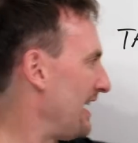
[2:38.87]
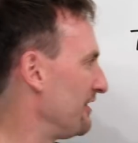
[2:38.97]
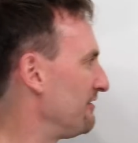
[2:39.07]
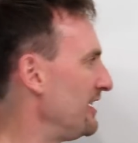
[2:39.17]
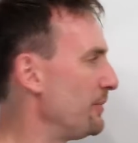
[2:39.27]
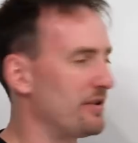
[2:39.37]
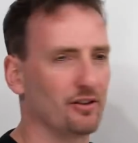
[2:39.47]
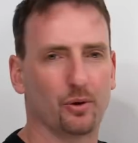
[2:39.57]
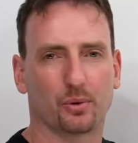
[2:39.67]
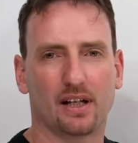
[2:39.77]
agree with the
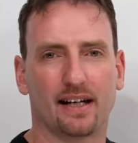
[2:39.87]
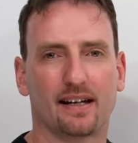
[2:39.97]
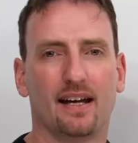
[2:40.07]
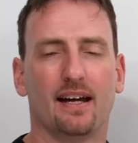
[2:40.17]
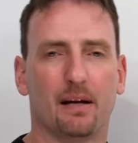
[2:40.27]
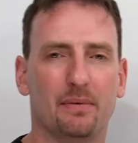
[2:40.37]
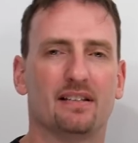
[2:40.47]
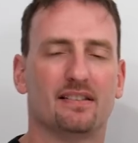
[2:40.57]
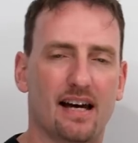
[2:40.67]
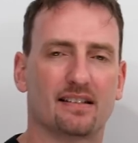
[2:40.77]
don't like. It
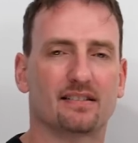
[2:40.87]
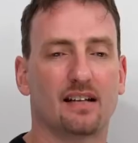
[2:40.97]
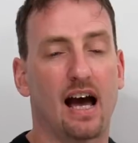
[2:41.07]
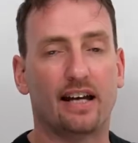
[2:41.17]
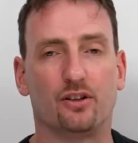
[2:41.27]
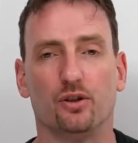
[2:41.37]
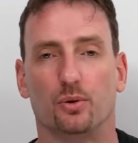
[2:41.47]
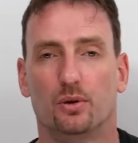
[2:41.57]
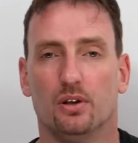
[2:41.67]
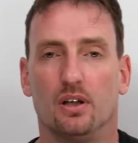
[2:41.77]
means yes, I do.